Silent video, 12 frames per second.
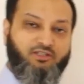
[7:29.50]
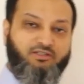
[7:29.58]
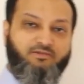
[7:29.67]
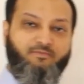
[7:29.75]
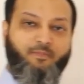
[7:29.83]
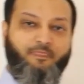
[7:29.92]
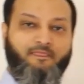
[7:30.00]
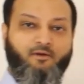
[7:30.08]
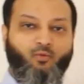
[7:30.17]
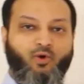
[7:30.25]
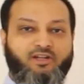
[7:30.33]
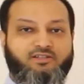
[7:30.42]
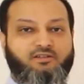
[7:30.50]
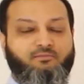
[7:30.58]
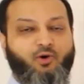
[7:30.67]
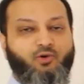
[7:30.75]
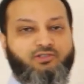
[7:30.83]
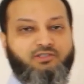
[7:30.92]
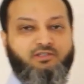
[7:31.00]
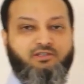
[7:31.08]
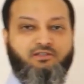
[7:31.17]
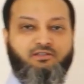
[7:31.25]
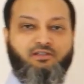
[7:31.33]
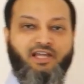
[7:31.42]
is, what is the most
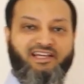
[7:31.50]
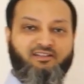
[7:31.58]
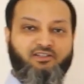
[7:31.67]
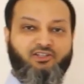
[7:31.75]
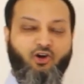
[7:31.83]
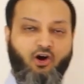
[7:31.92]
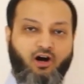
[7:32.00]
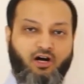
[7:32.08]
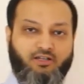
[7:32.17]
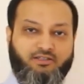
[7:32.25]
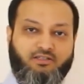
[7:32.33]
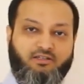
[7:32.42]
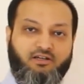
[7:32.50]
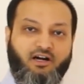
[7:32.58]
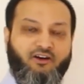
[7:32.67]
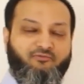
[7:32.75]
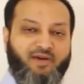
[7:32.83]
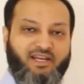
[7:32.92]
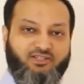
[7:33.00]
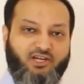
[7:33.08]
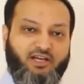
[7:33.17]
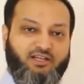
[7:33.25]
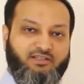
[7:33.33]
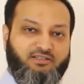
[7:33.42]
likely cause of
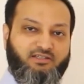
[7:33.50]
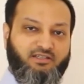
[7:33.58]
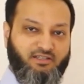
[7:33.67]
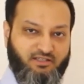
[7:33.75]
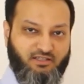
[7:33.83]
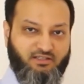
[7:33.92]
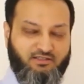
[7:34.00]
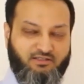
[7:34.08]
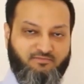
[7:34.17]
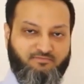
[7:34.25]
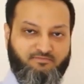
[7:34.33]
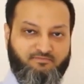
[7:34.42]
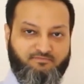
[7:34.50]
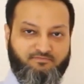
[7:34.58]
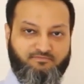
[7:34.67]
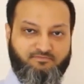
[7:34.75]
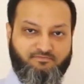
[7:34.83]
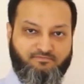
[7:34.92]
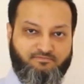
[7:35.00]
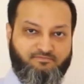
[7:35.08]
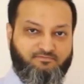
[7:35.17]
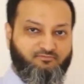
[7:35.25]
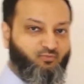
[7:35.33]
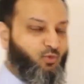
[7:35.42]
meningitis in kids?
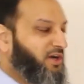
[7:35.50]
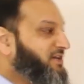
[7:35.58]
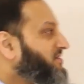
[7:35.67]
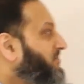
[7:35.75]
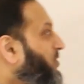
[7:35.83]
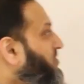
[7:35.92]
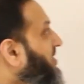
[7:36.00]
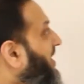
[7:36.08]
What is the most